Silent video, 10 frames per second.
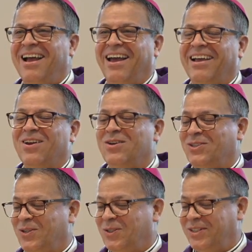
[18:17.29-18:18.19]
I
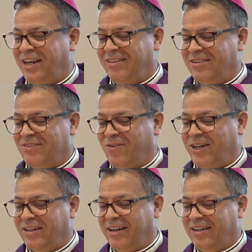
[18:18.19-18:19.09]
encourage you to take this
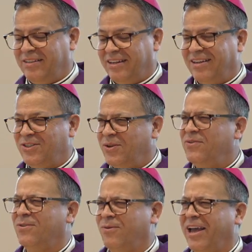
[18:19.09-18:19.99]
40 days in a
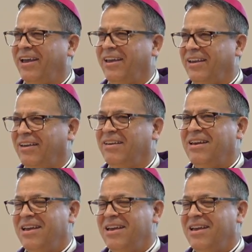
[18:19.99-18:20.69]
joyful way.